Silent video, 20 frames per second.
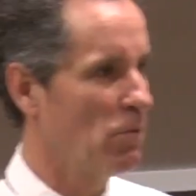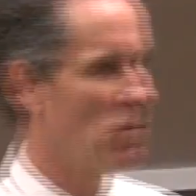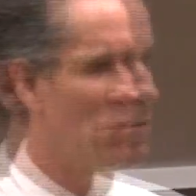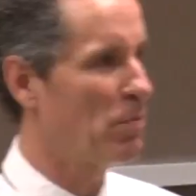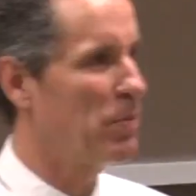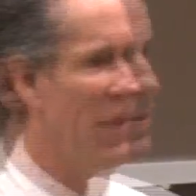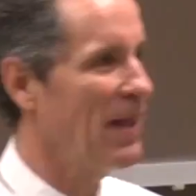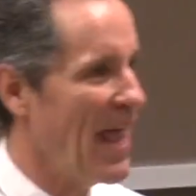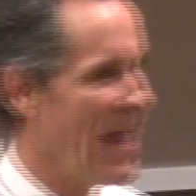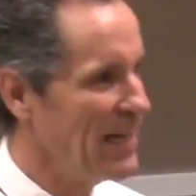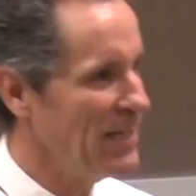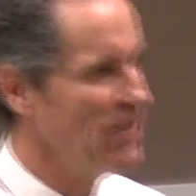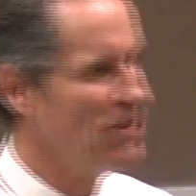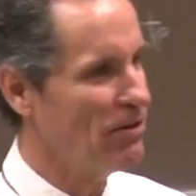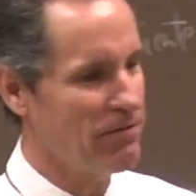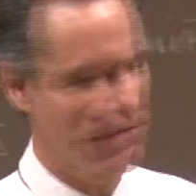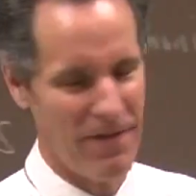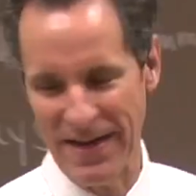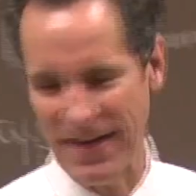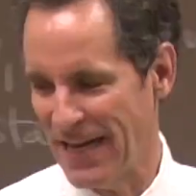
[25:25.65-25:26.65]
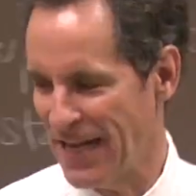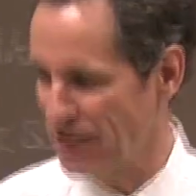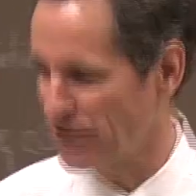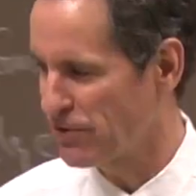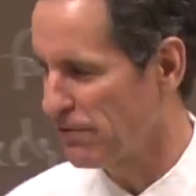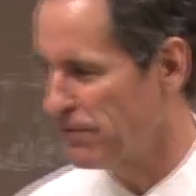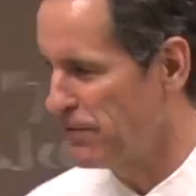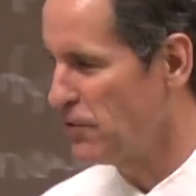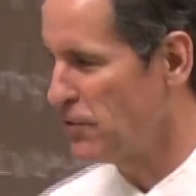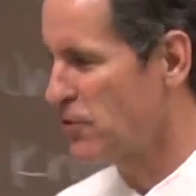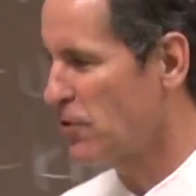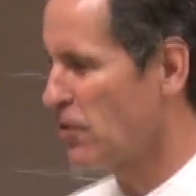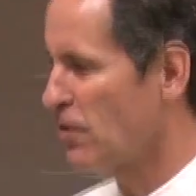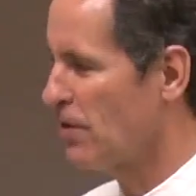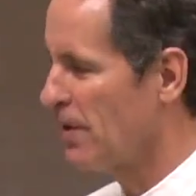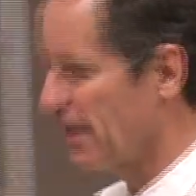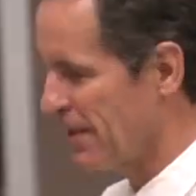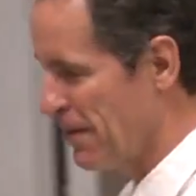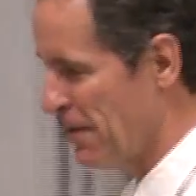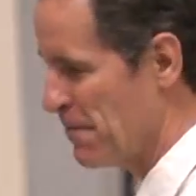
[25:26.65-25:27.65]
We're planning your financial future
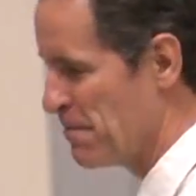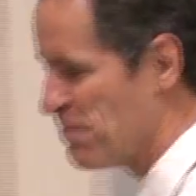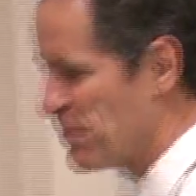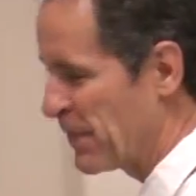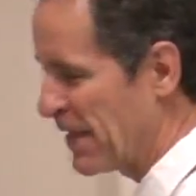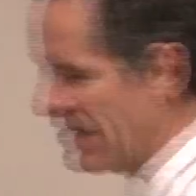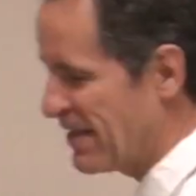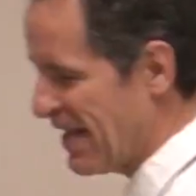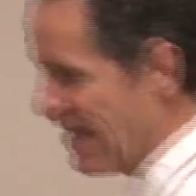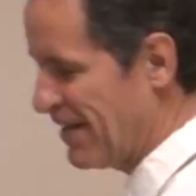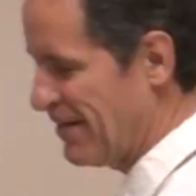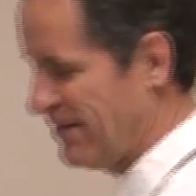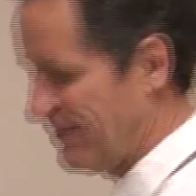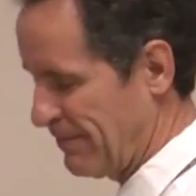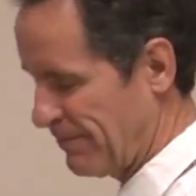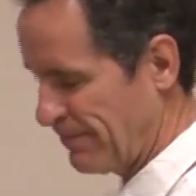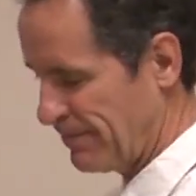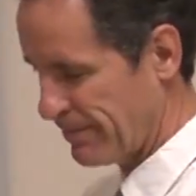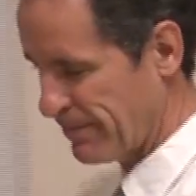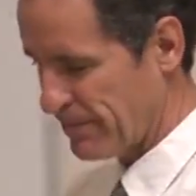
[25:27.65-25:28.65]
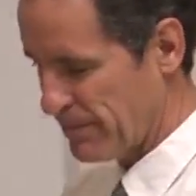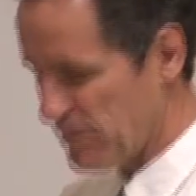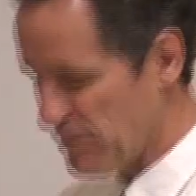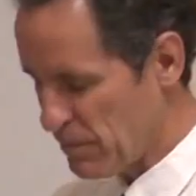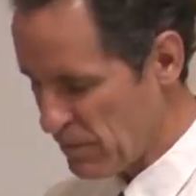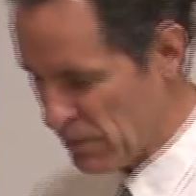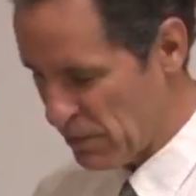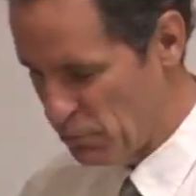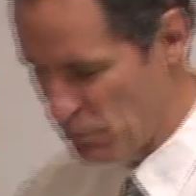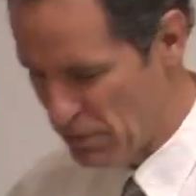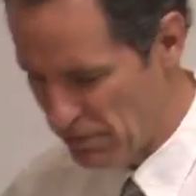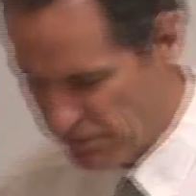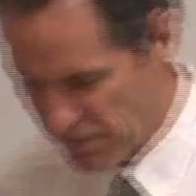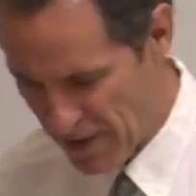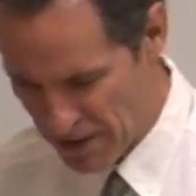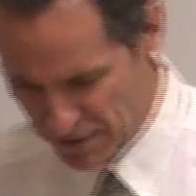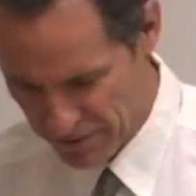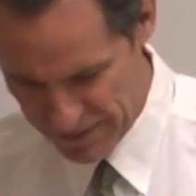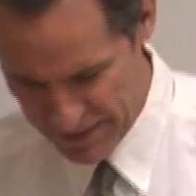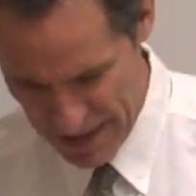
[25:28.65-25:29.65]
early. Then will
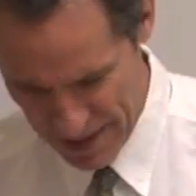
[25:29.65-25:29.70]
follow